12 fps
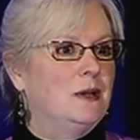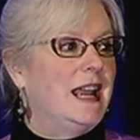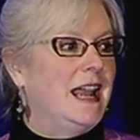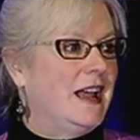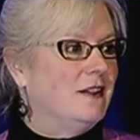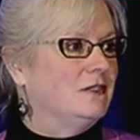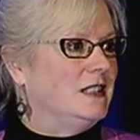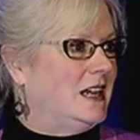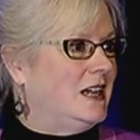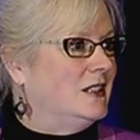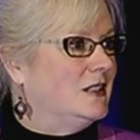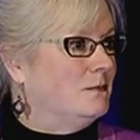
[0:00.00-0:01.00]
and a half
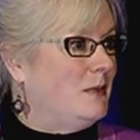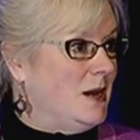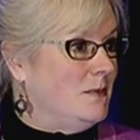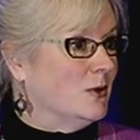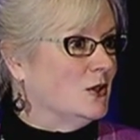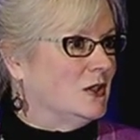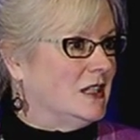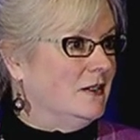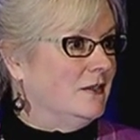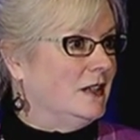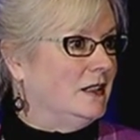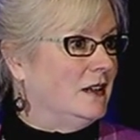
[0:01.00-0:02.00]
days of papers
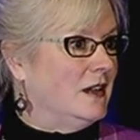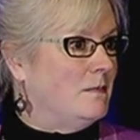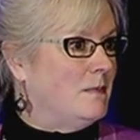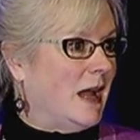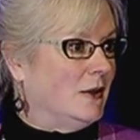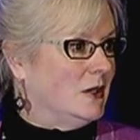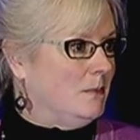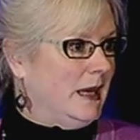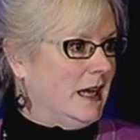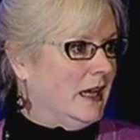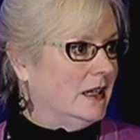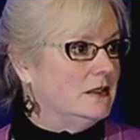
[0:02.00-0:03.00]
given about the
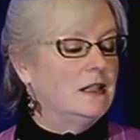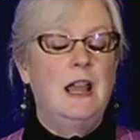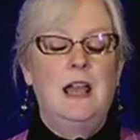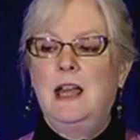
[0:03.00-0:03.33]
band,